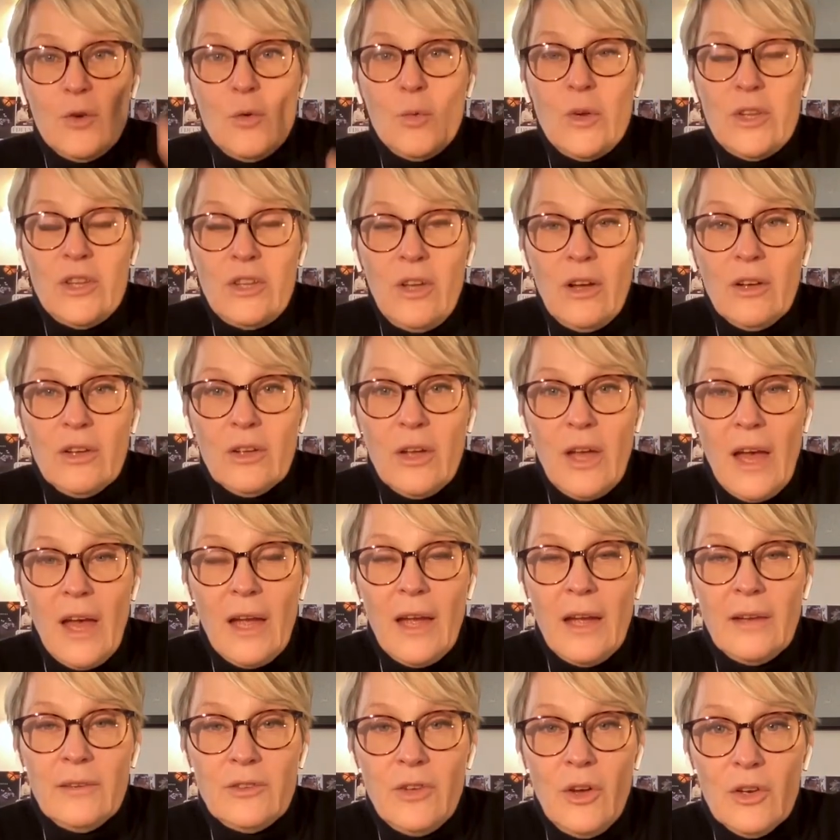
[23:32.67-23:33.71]
we talk
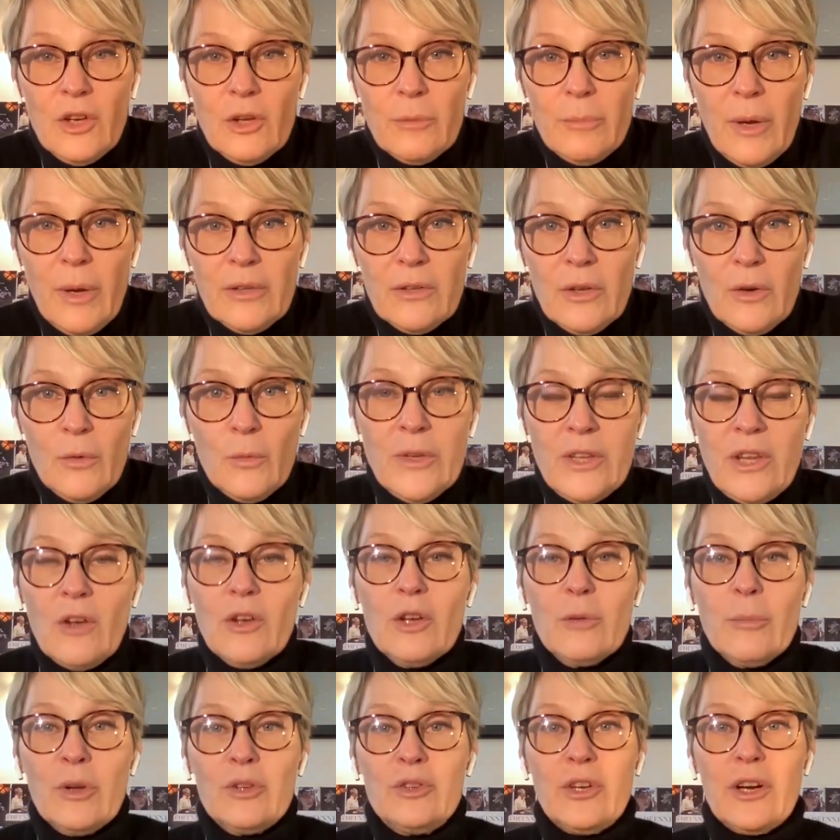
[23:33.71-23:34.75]

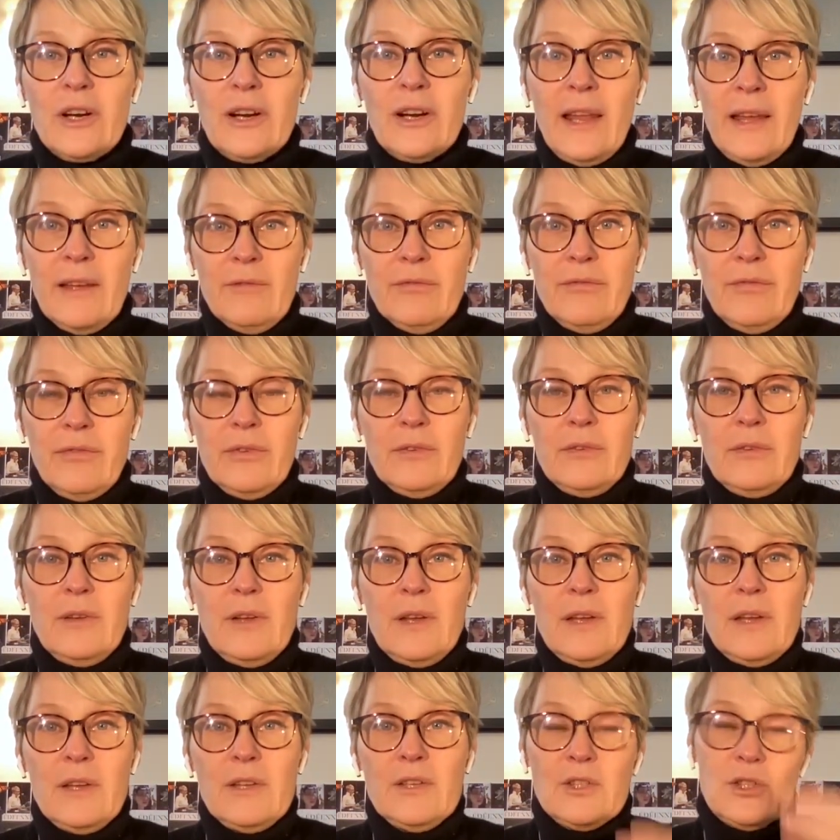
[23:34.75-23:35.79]
about their life.
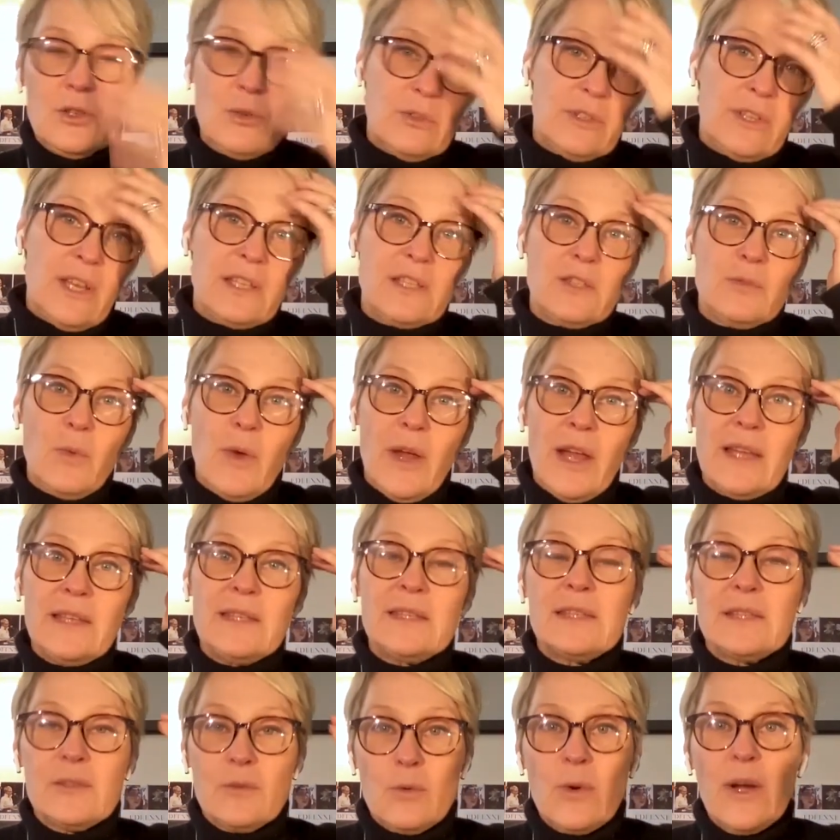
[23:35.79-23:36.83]
So that's why
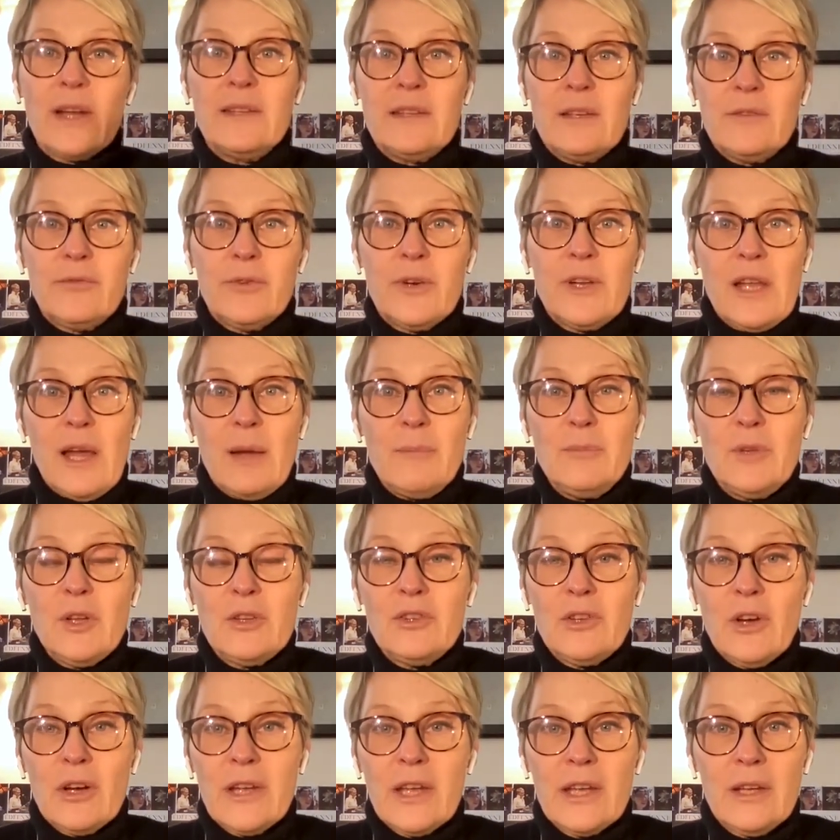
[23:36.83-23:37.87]
it's quite different. I'm
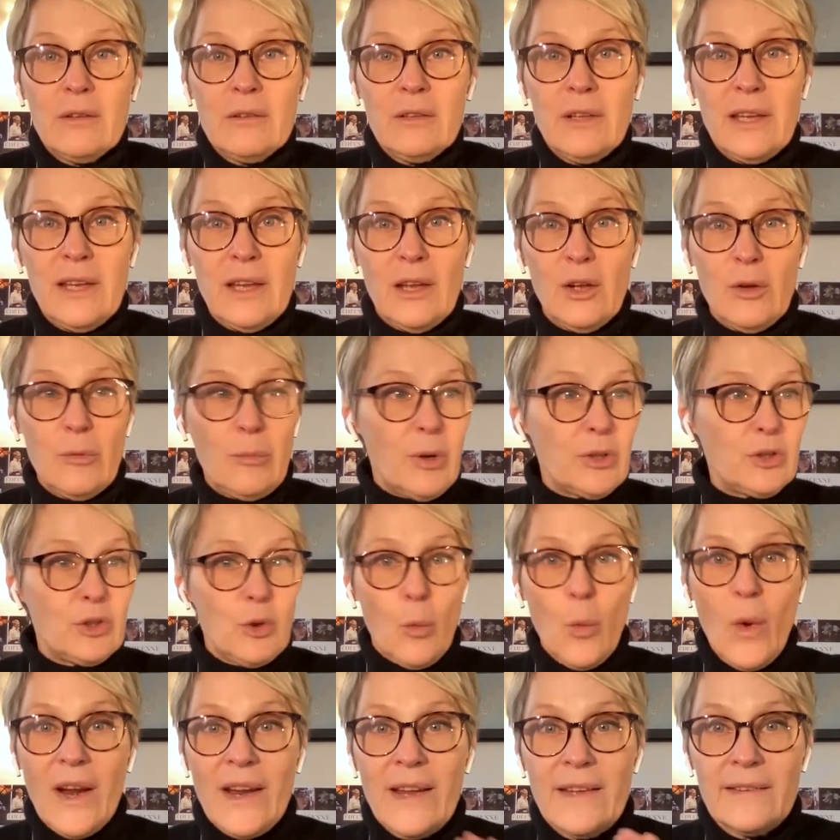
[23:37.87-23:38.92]
not talking only about the
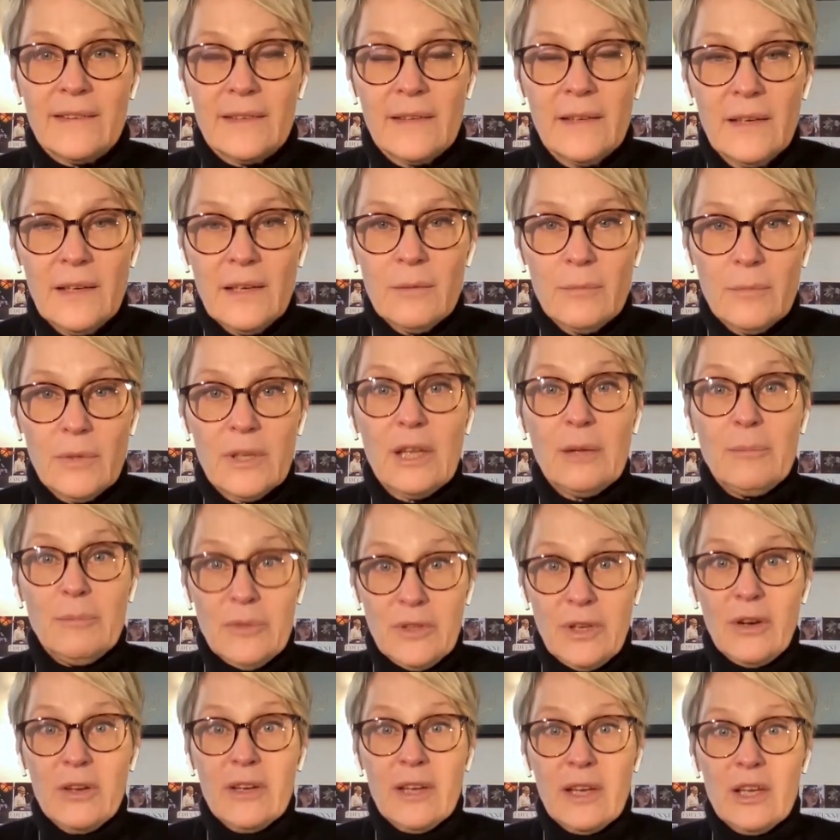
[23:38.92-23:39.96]
wallet, but I'm
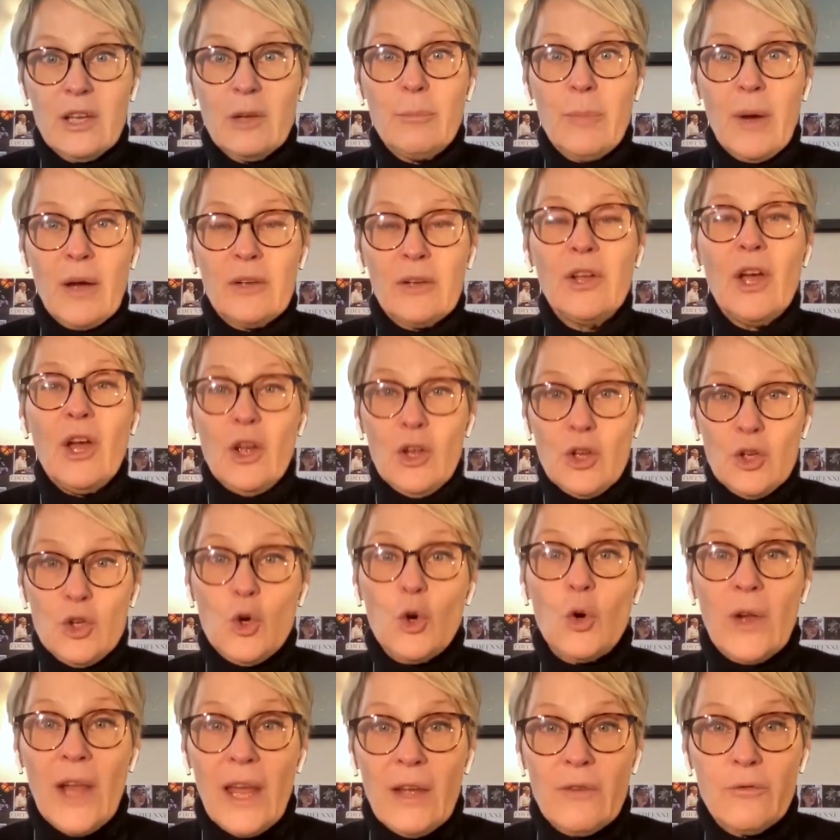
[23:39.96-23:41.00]
talking about
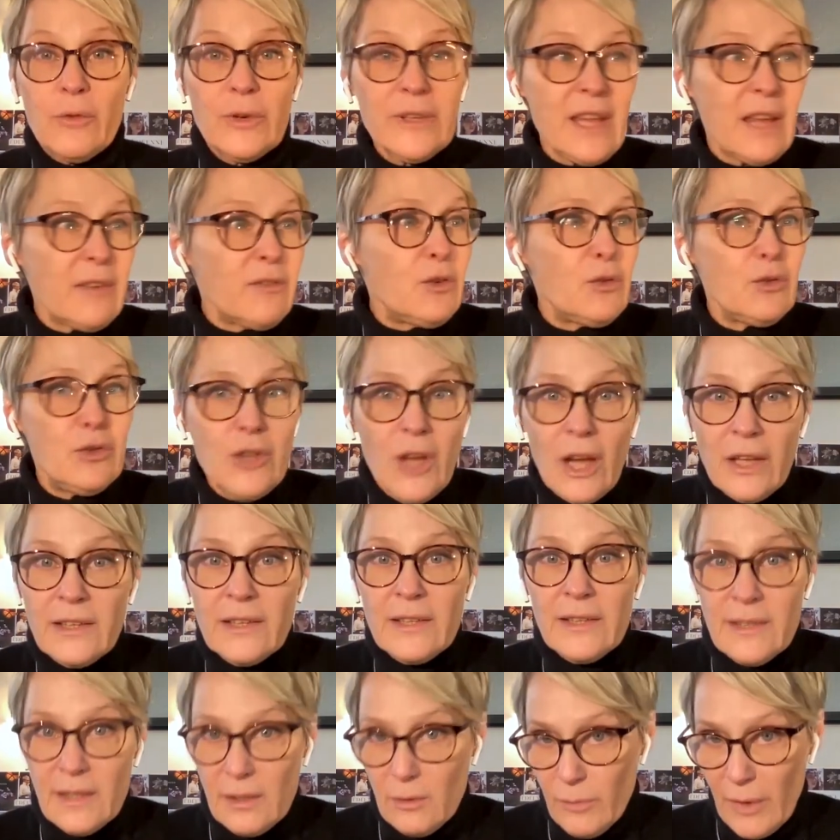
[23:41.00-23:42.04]
your life. What have you done
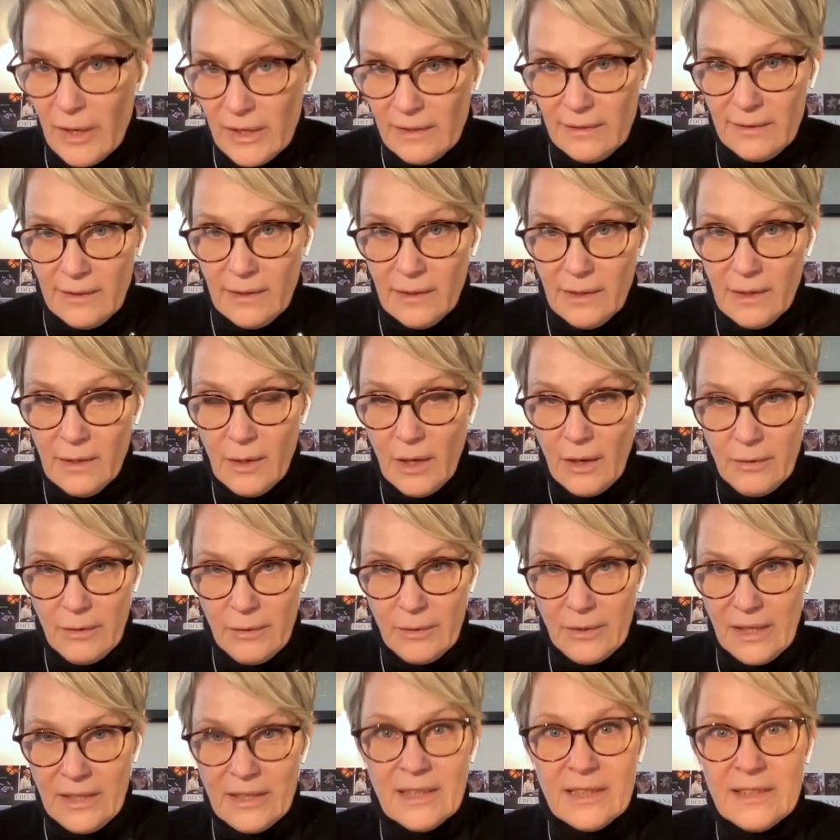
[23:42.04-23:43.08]
in the humanity,
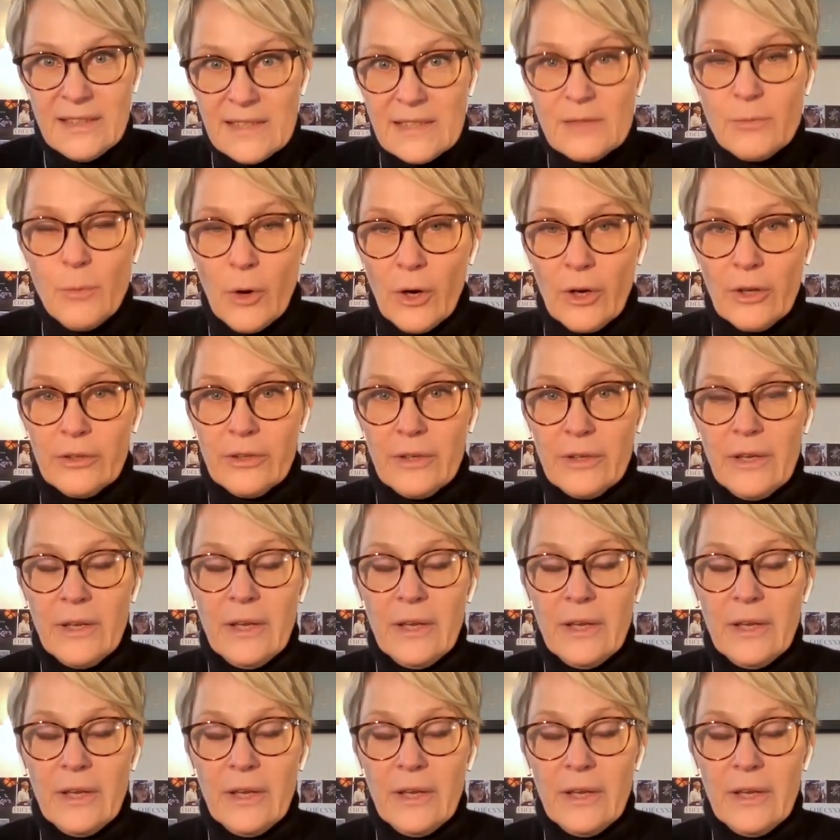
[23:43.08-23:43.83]
in this world?